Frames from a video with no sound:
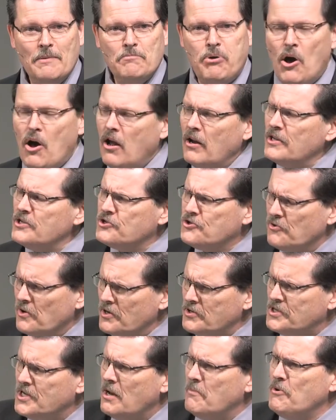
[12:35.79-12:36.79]
Paul, is
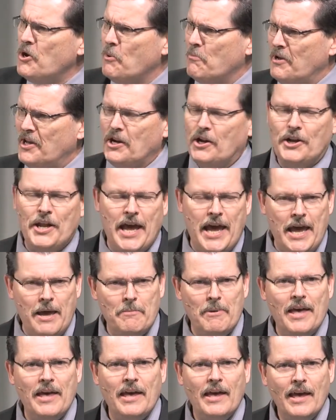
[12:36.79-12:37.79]
Jerusalem your middle
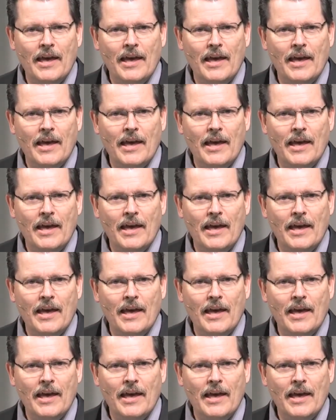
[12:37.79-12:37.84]
name?